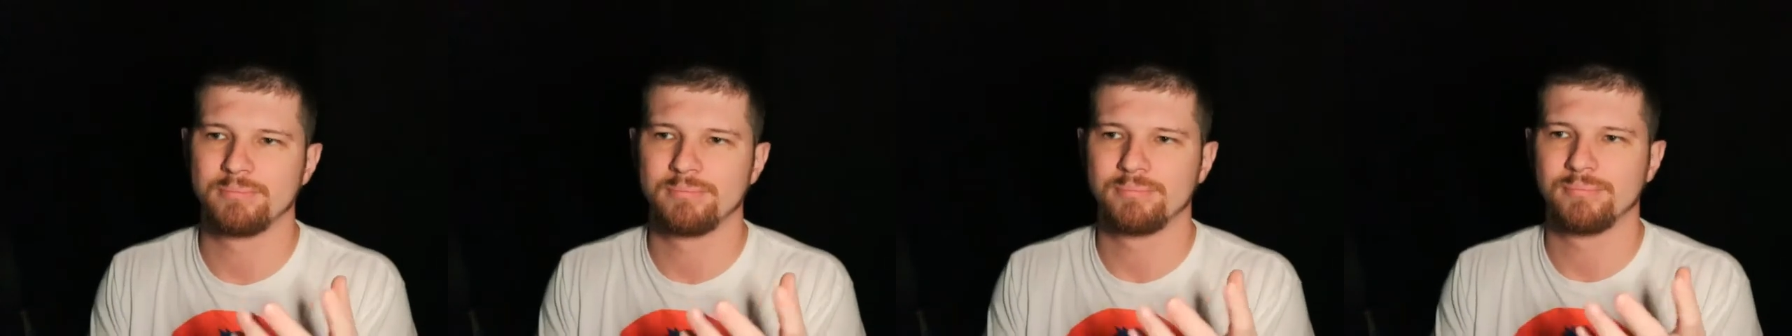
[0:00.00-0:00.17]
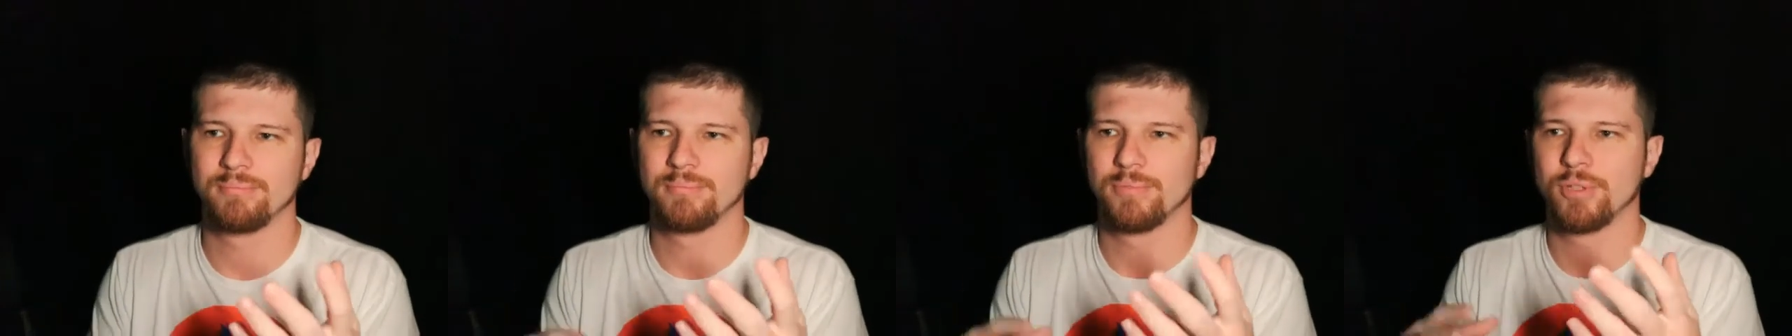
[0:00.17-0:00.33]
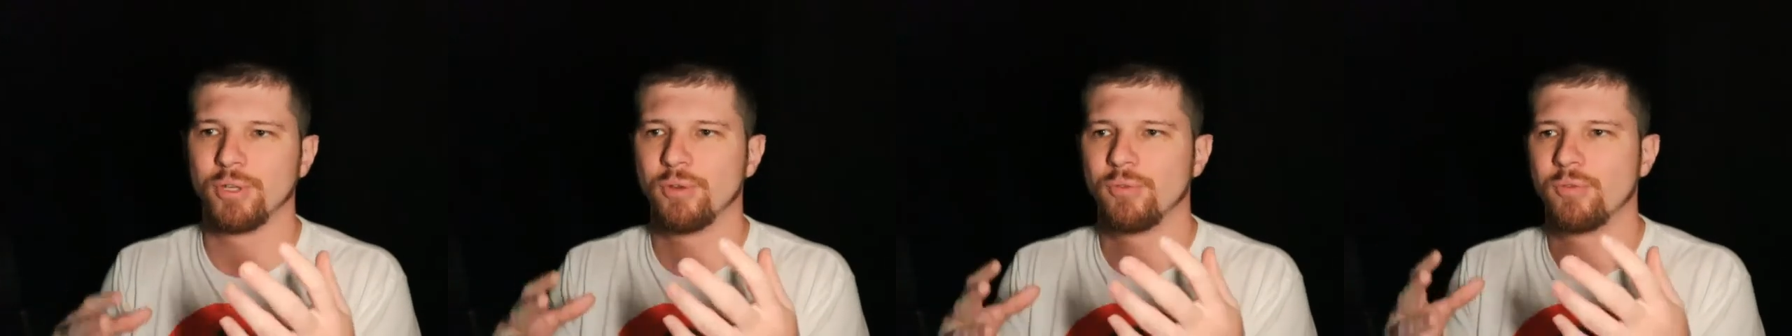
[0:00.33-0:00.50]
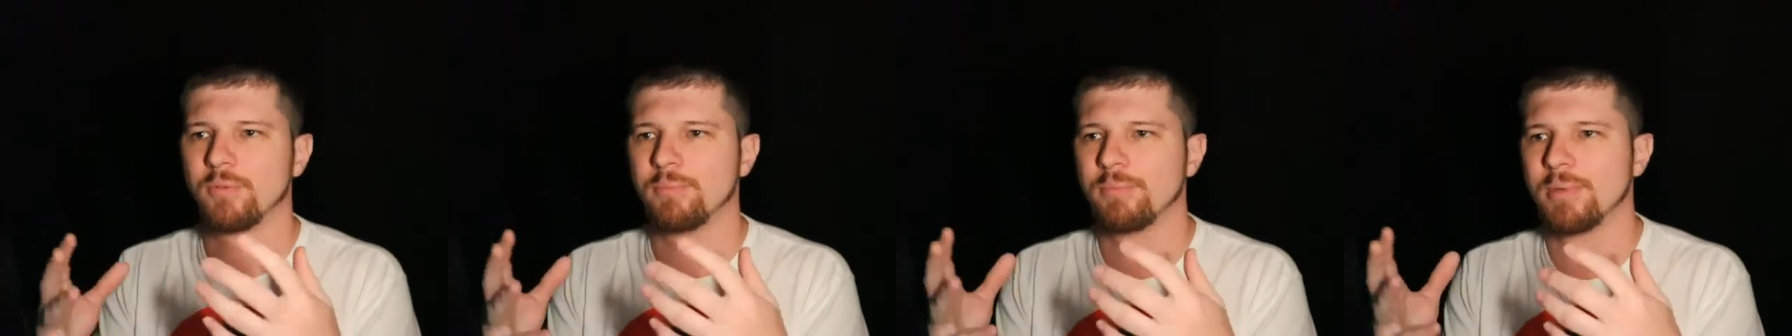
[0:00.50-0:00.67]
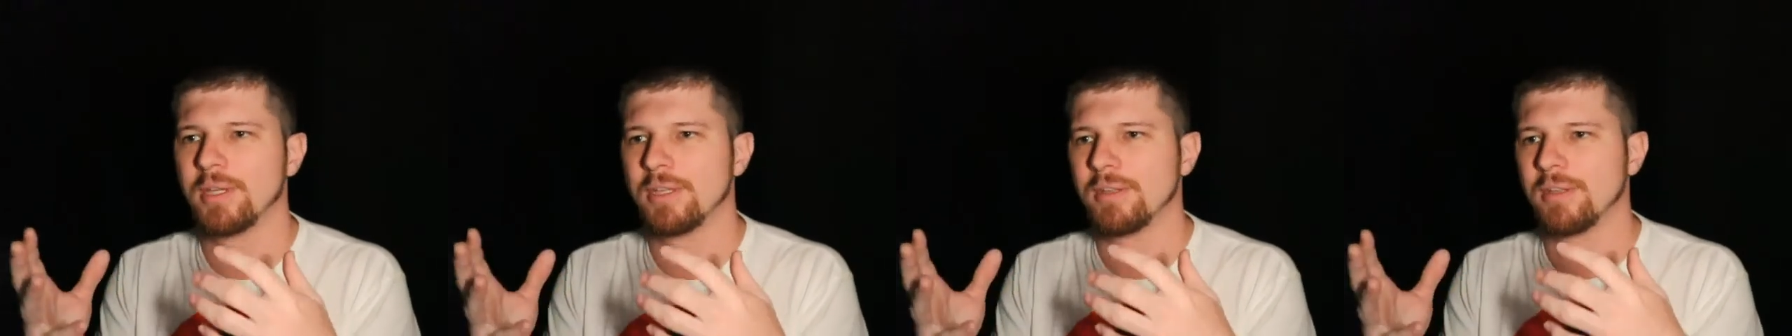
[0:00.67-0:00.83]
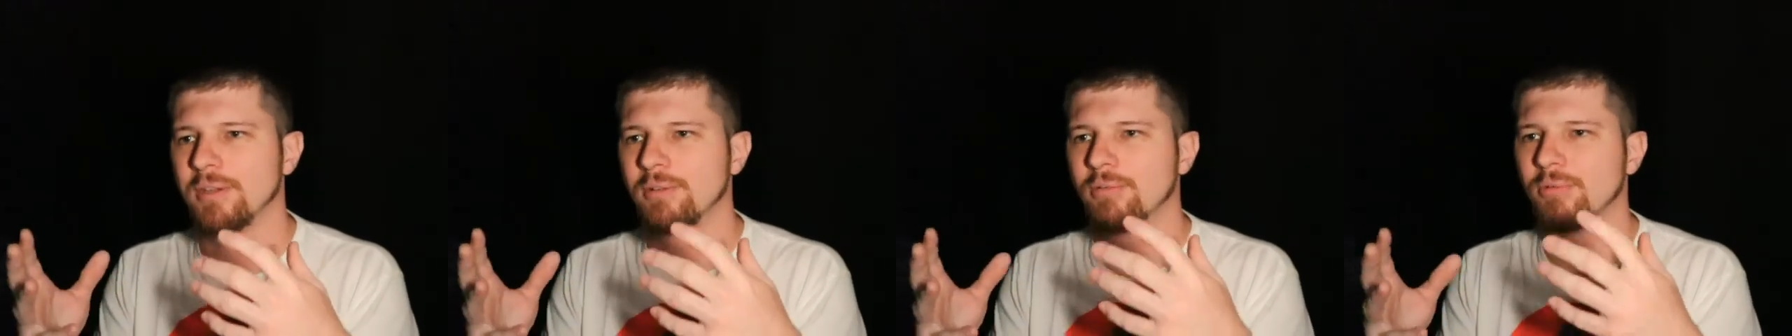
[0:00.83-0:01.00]
Luffy being
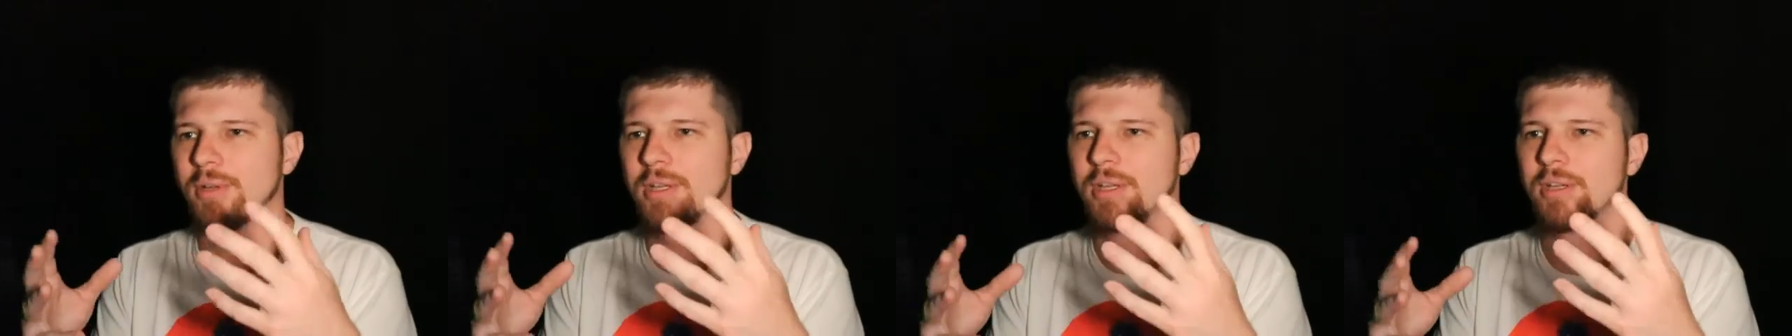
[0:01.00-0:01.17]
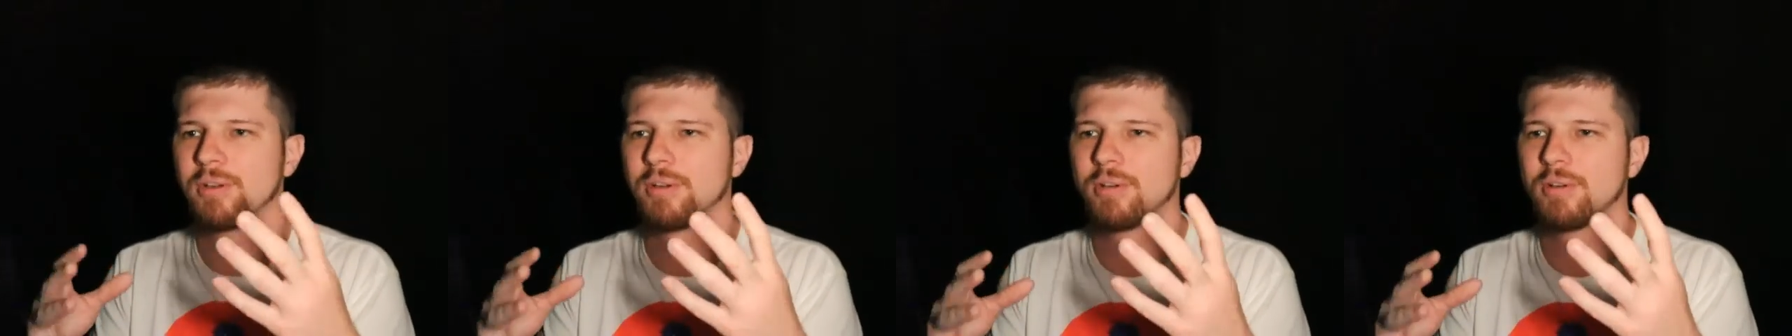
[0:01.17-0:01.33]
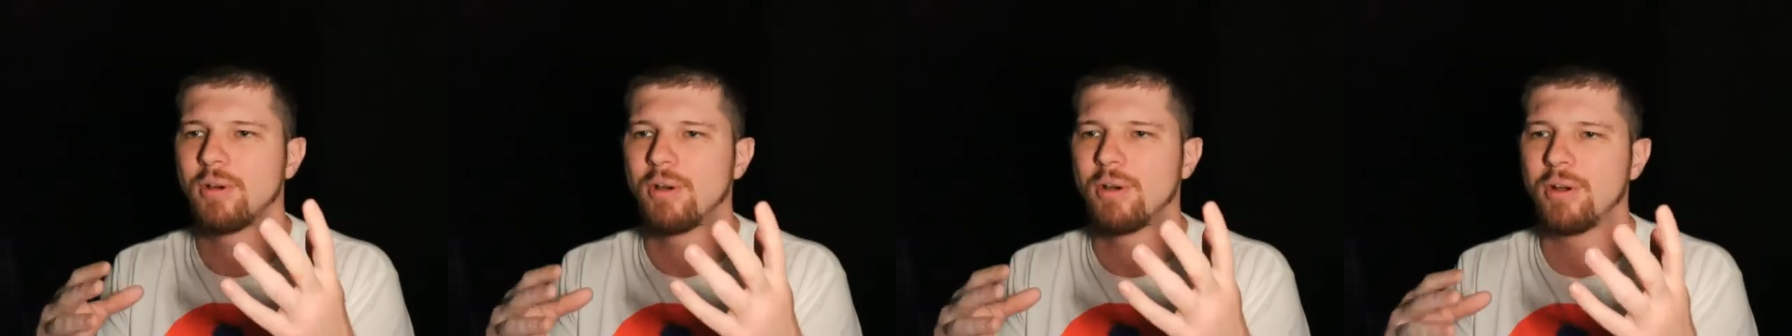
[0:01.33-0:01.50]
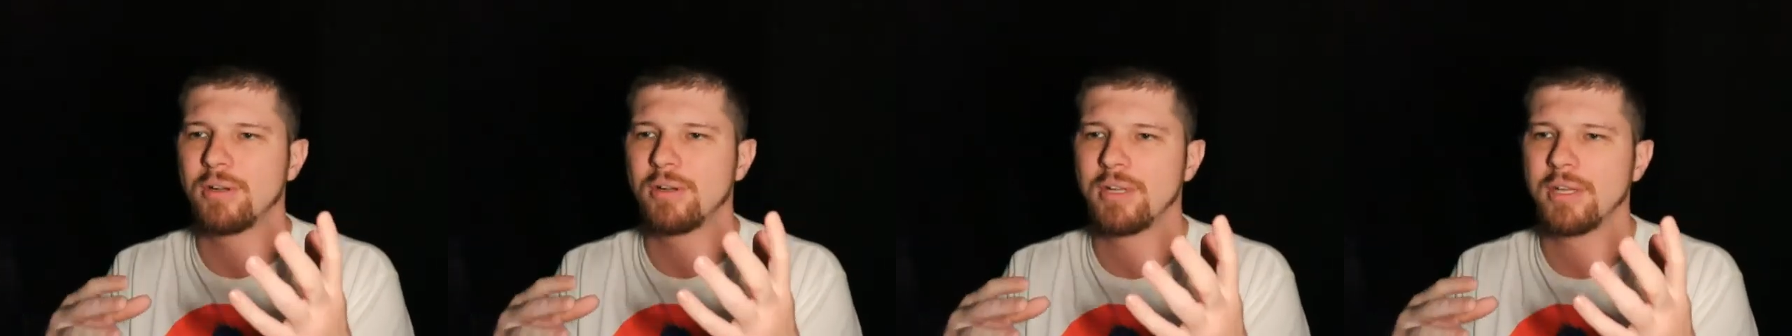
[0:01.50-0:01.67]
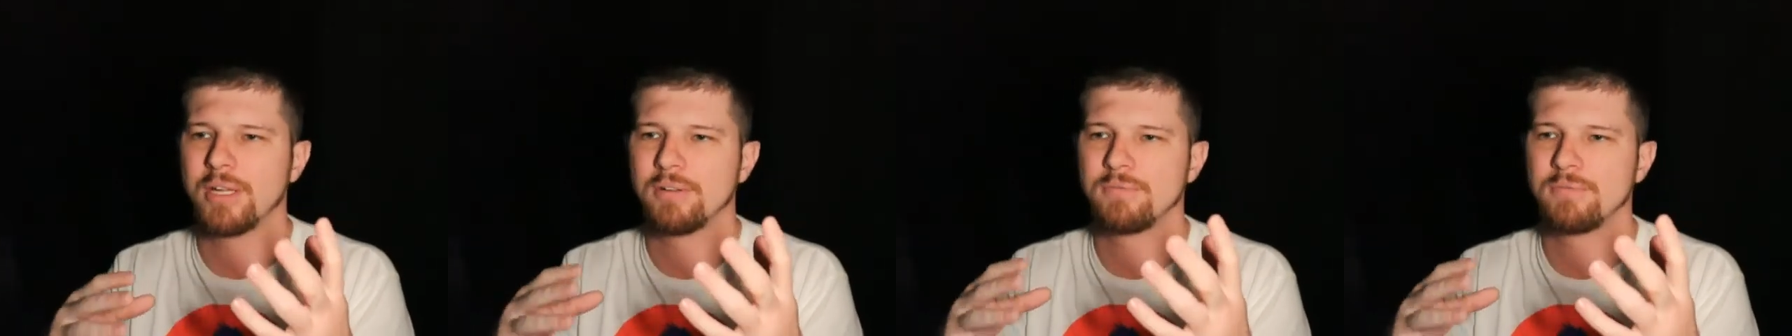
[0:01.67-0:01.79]
the reincarnated